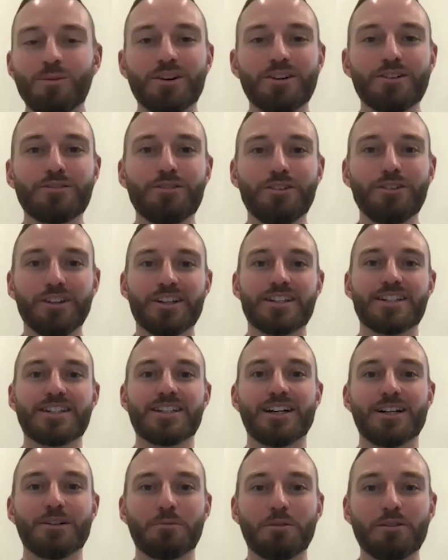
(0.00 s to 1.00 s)
wonderful
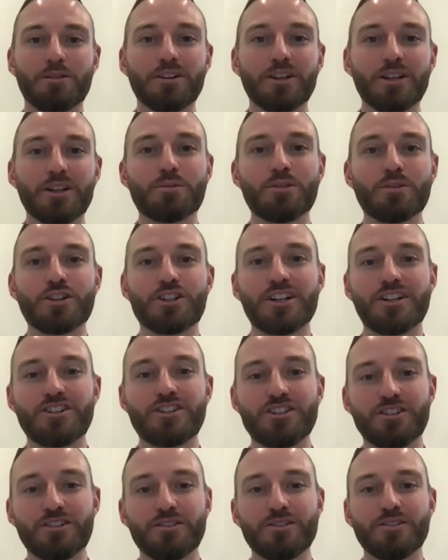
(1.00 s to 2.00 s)
insight. We really
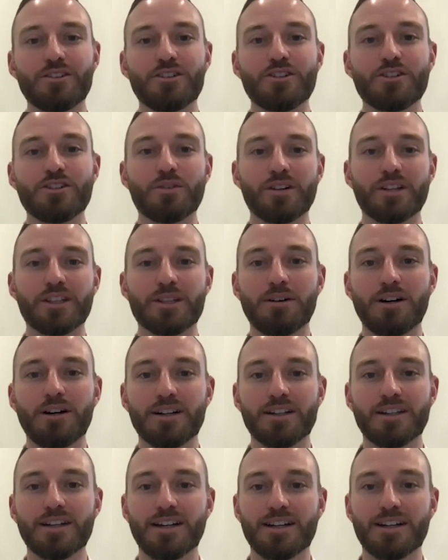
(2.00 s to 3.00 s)
appreciate you joining the
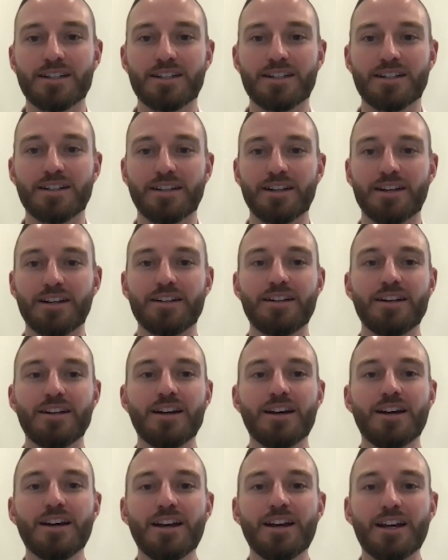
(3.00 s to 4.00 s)
podcast today,